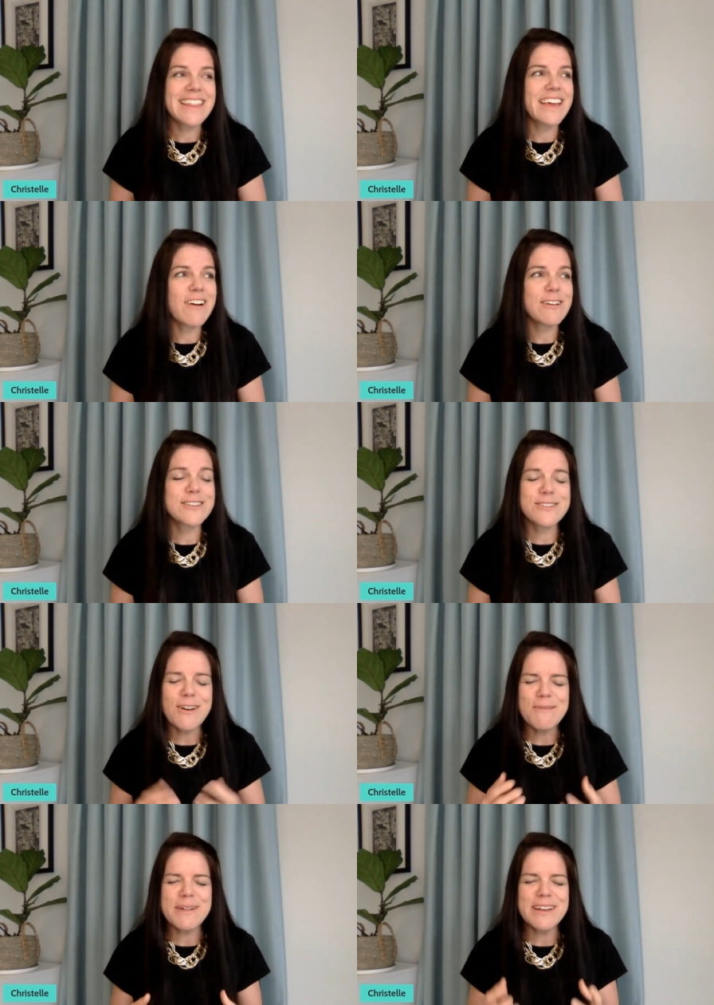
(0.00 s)
There are
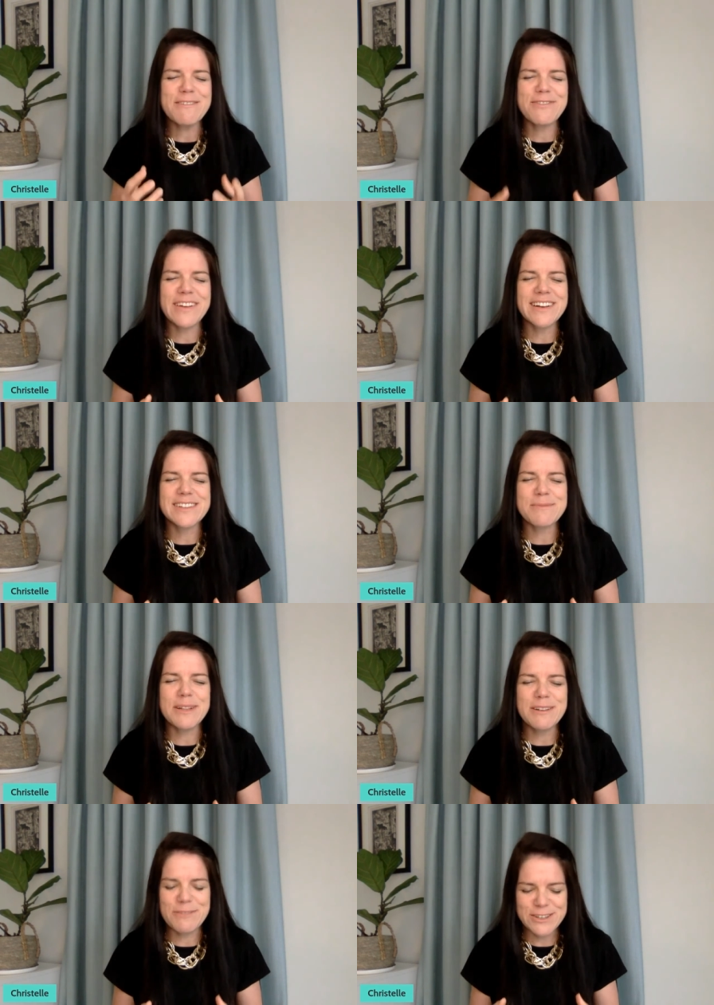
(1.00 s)
so many fears. I
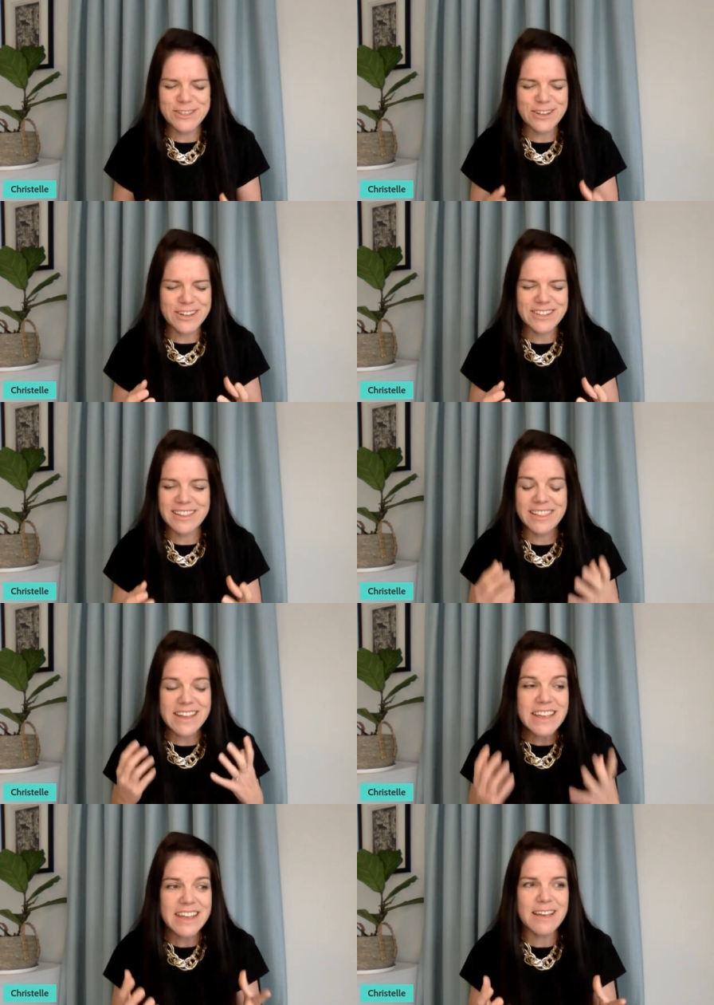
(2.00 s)
mean, if you start
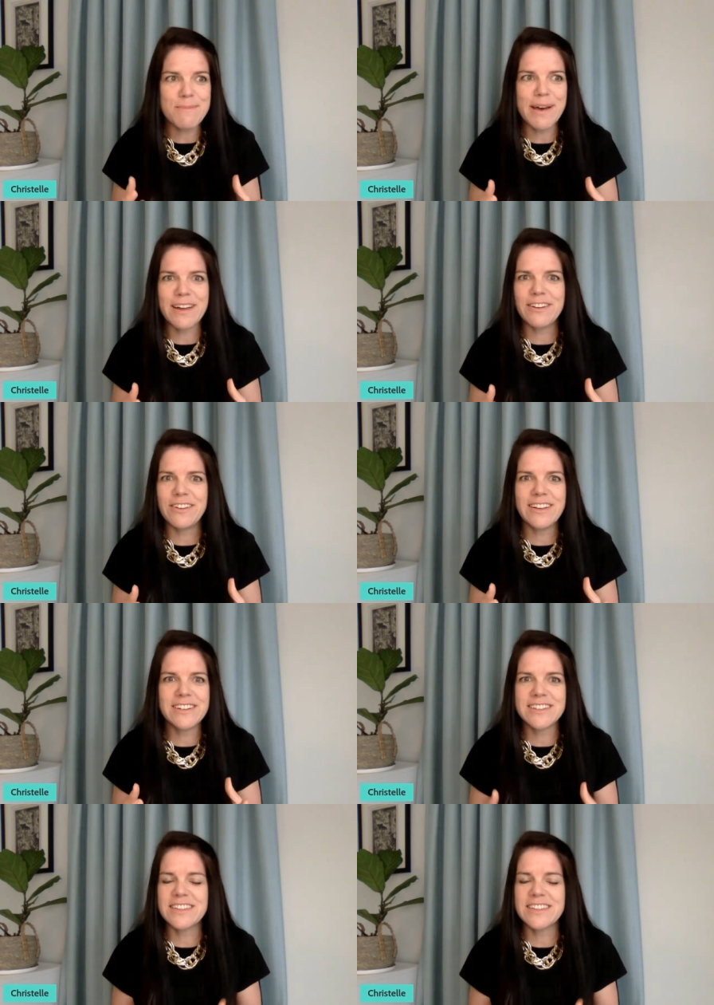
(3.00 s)
thinking about it, you can just,